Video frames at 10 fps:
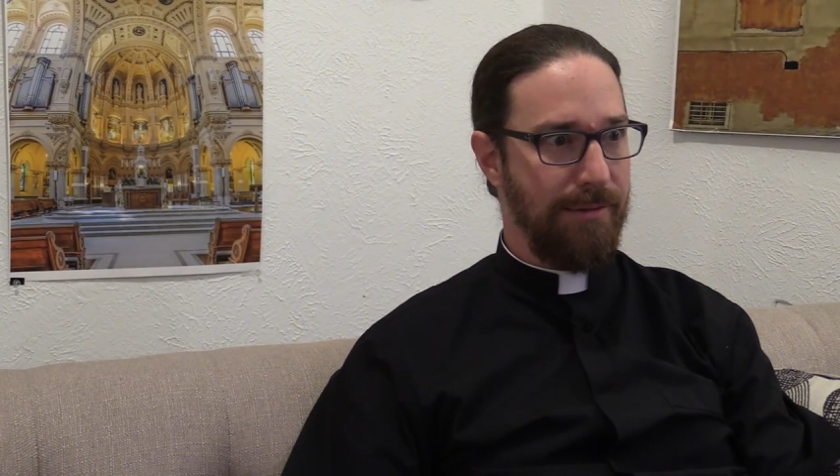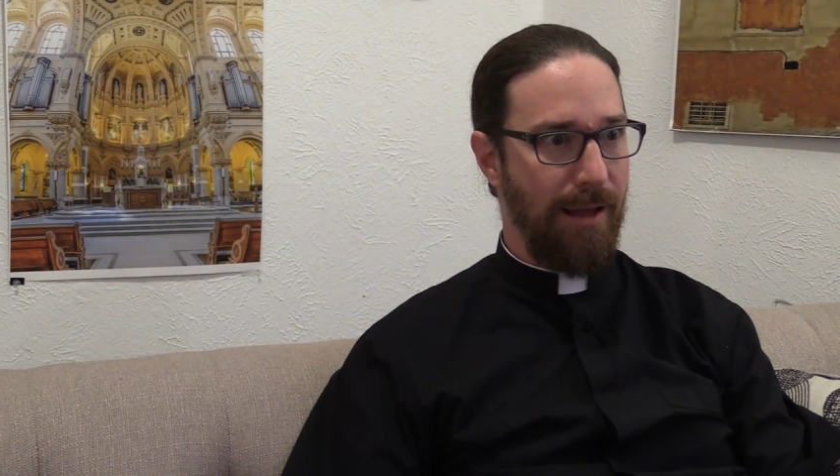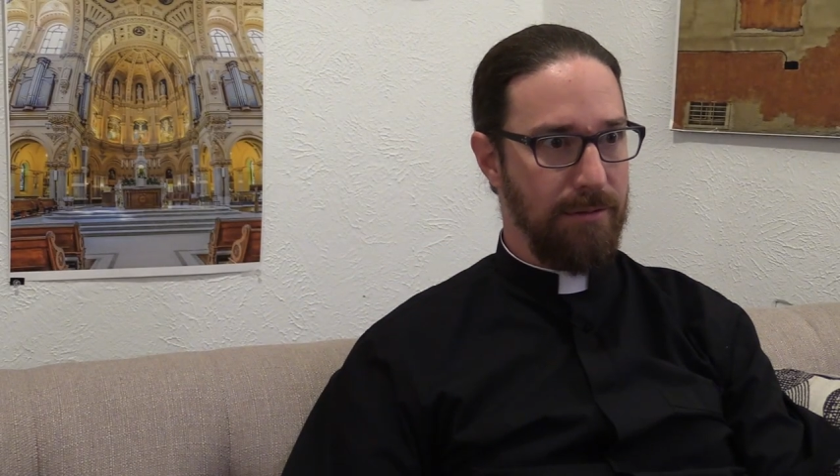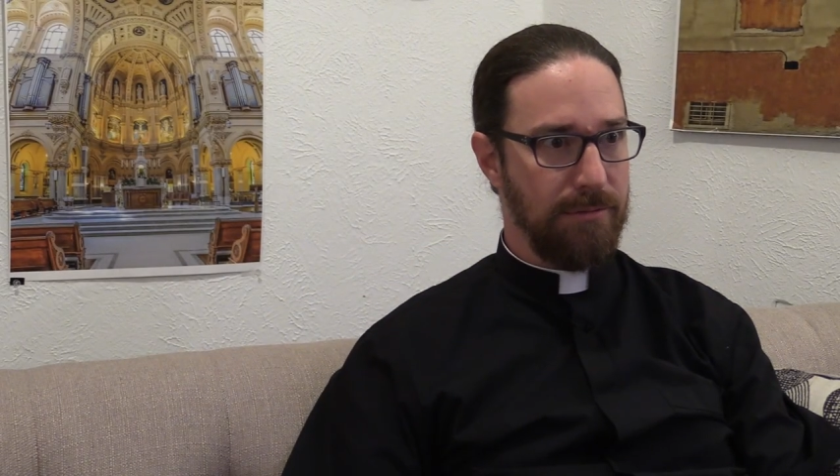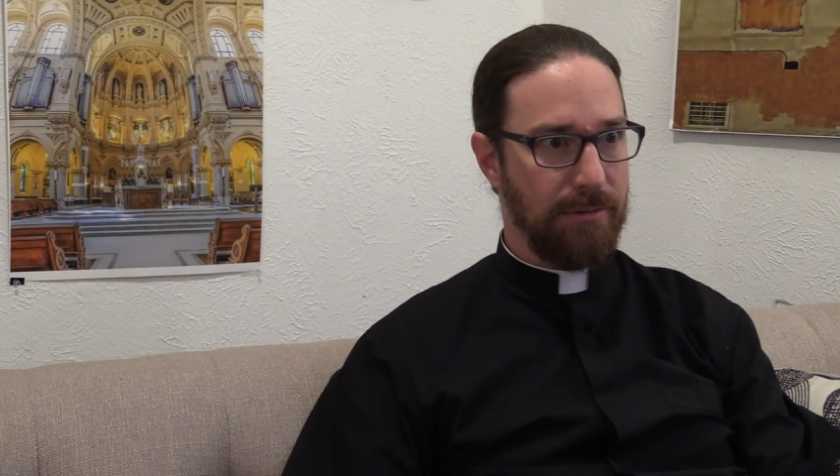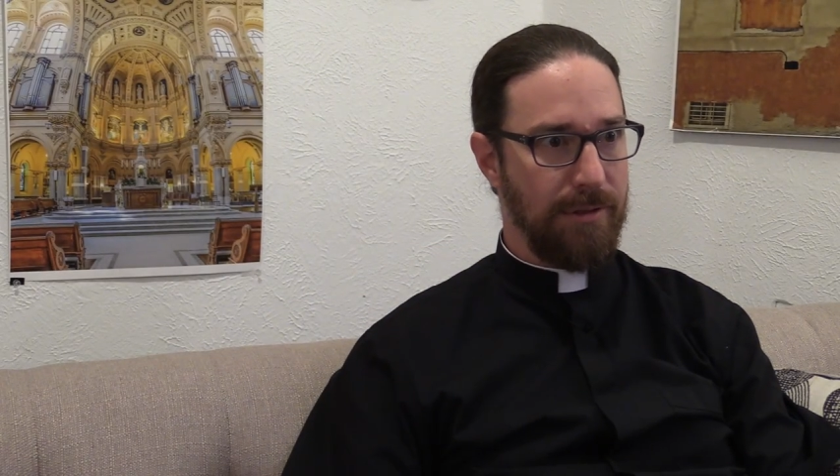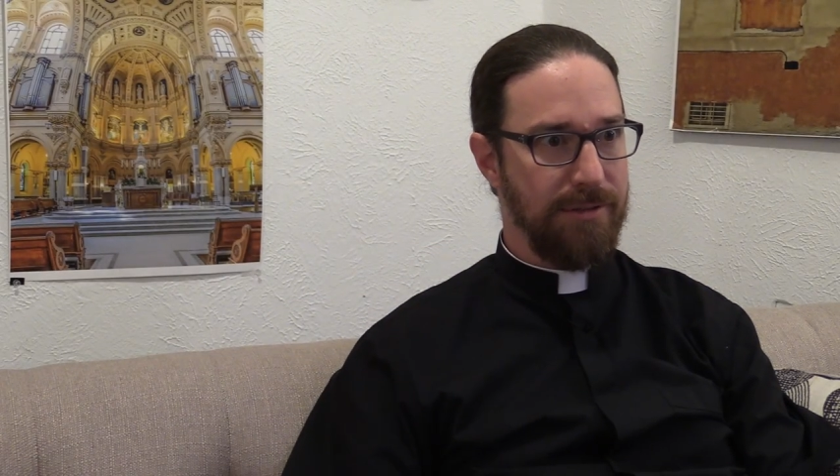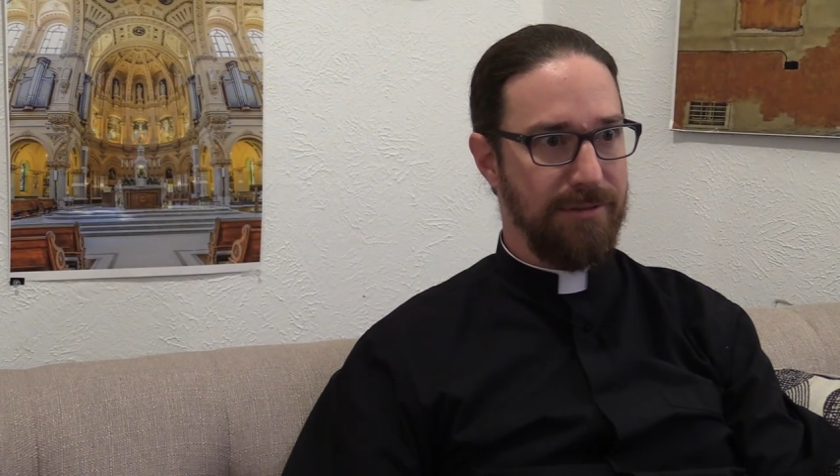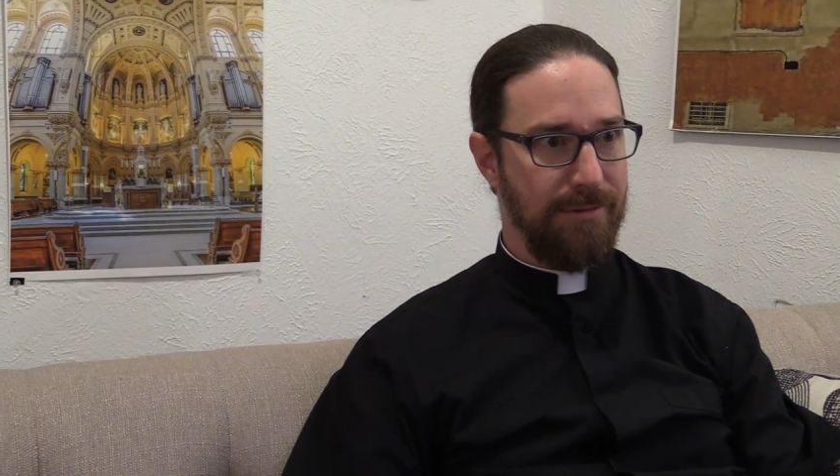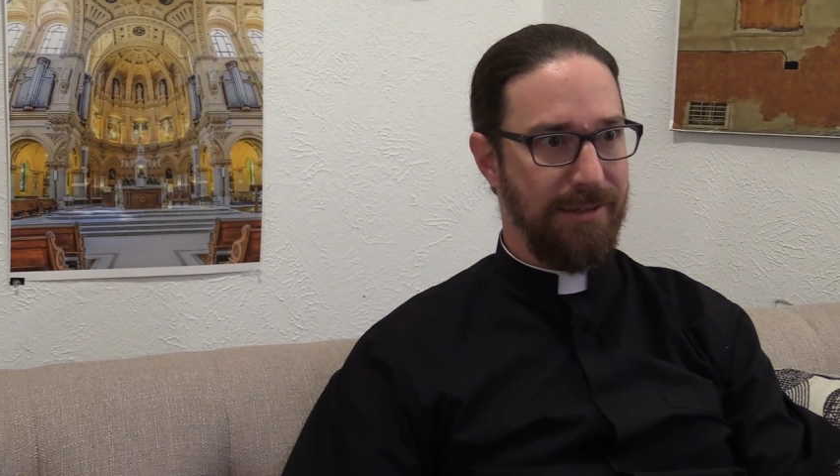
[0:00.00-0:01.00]
that was a
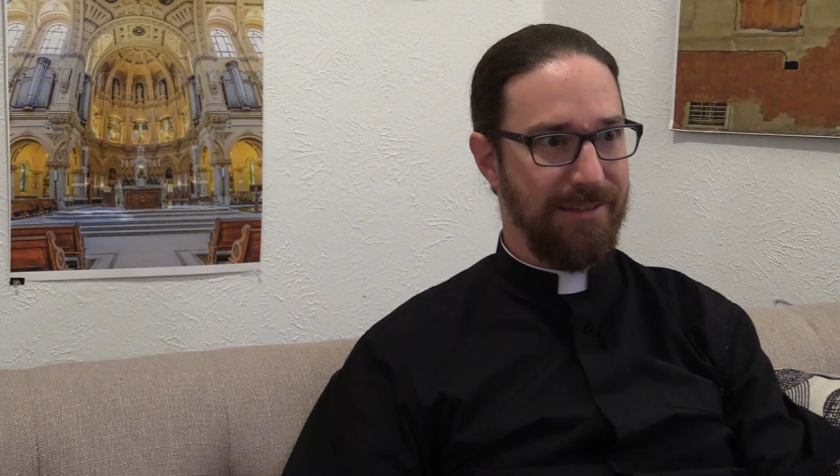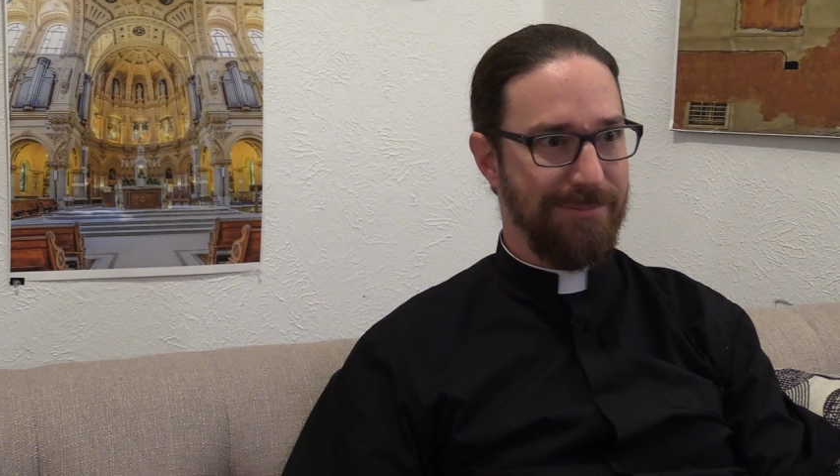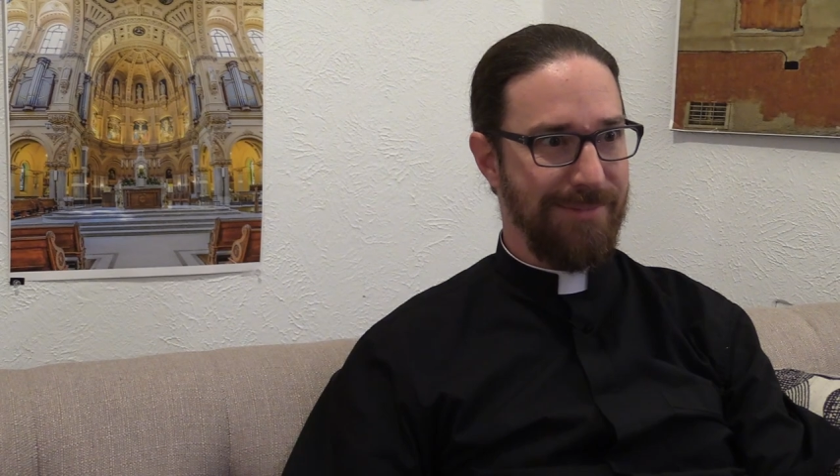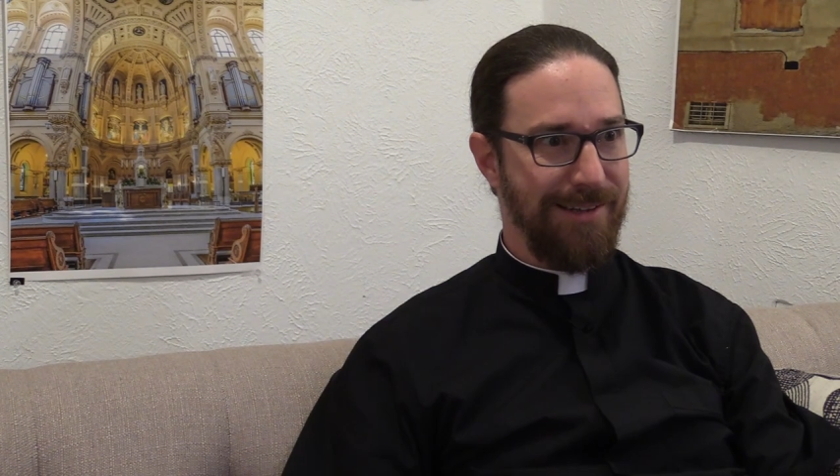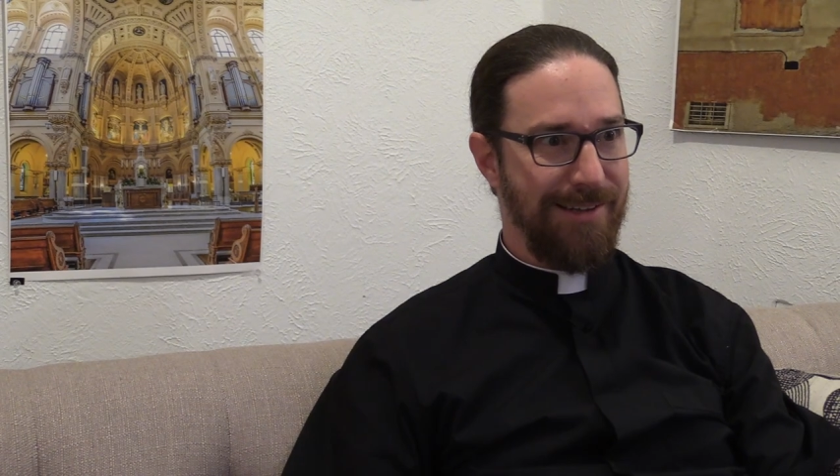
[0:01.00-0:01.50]
crazy dream.